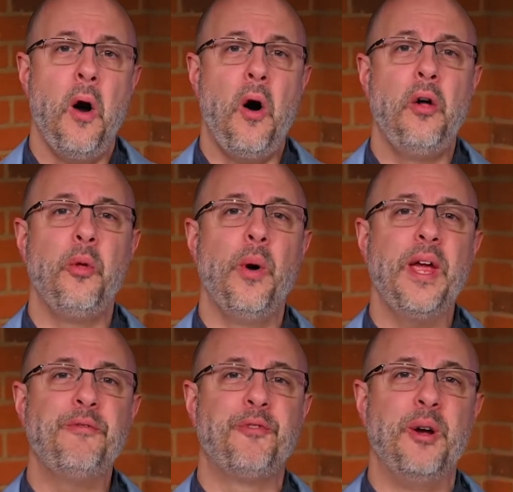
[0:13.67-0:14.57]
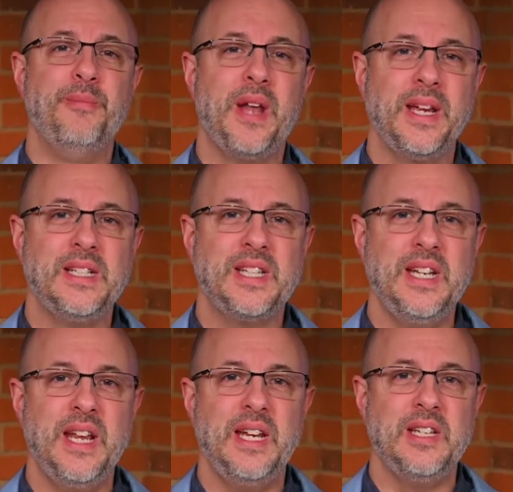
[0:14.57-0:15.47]
All the way from
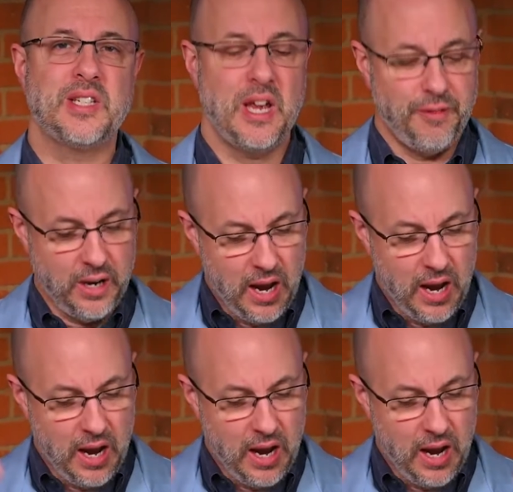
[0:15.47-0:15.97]
1987,